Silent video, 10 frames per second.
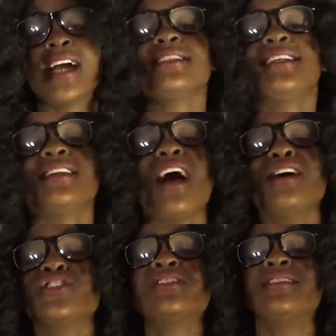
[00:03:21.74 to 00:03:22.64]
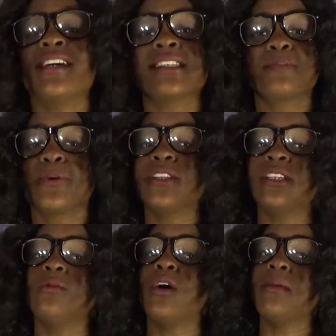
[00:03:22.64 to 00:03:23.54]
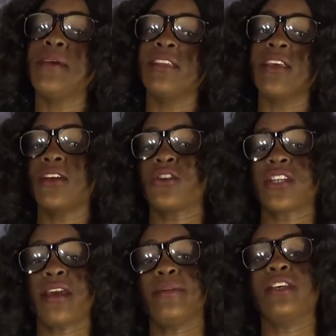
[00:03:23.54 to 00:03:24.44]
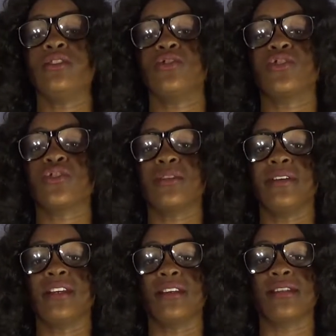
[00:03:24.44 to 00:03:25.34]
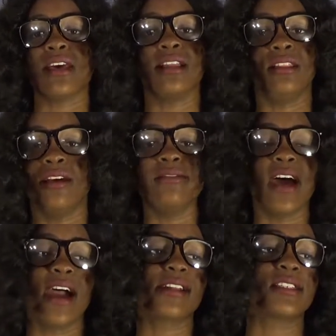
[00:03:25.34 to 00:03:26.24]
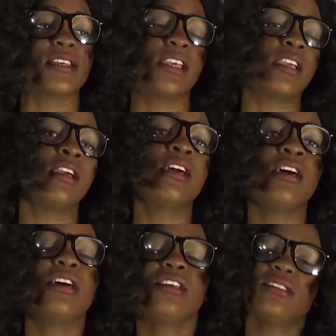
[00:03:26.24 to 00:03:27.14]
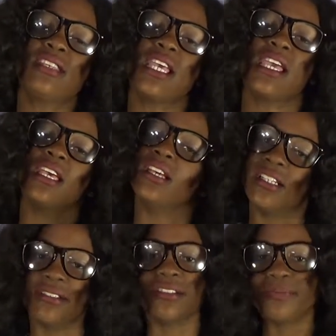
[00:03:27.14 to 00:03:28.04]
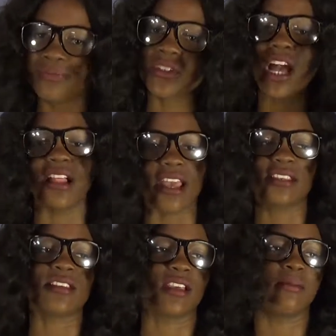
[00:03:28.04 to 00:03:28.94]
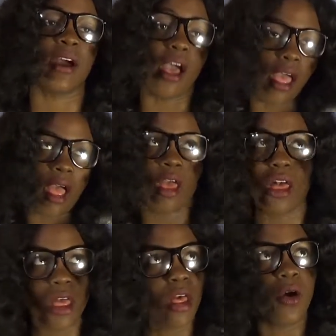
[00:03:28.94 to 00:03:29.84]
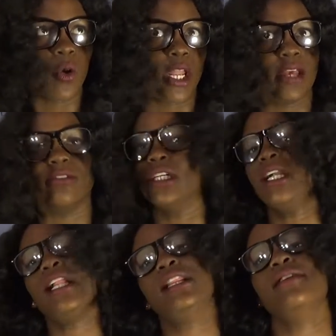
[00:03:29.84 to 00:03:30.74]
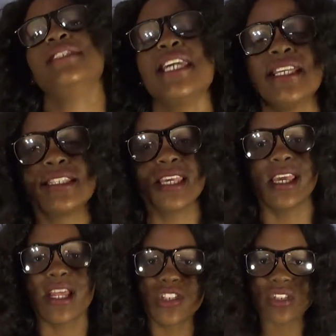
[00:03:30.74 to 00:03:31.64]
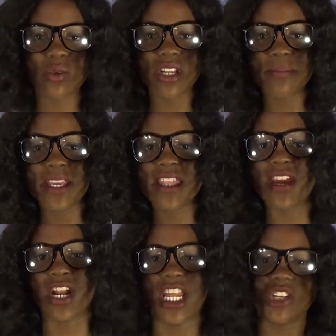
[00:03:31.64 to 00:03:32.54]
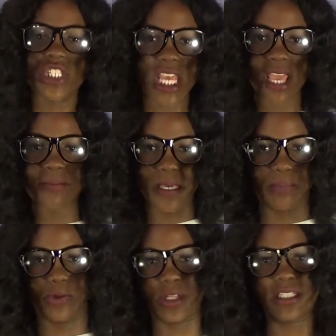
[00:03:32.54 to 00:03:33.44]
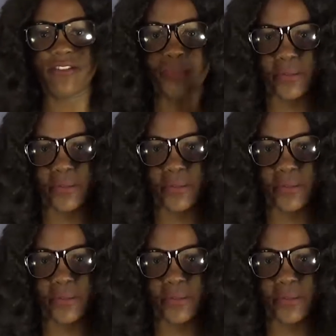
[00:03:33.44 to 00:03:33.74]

19, I just desperately want to be in the entertainment industry because I love acting. Singing, I like singing about whatever, and I love dancing. I just want to be there and entertain people. I love